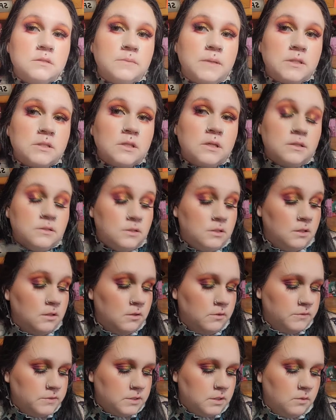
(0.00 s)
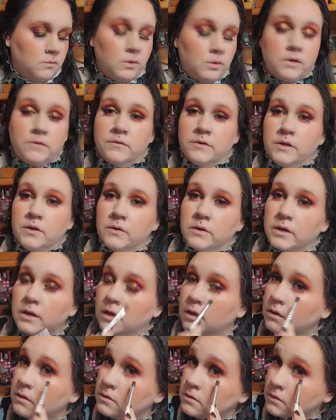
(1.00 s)
Especially because you don't know if it's going to work for you or
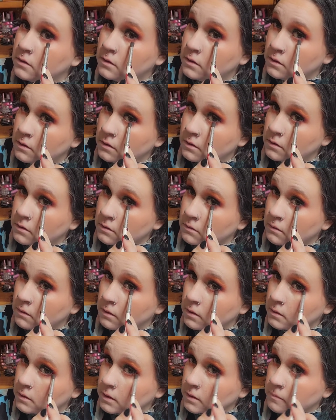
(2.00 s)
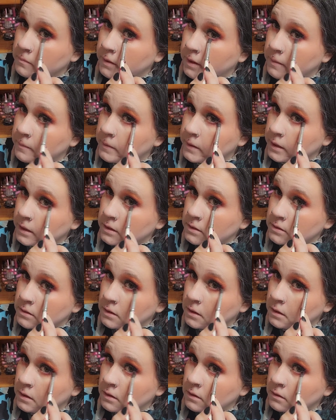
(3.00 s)
not. Probably like my biggest
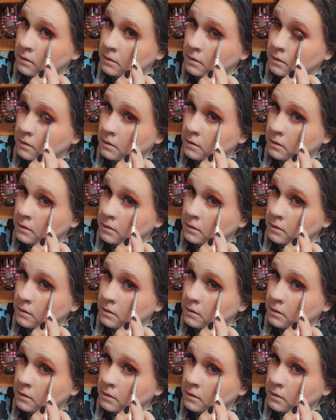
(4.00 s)
thing.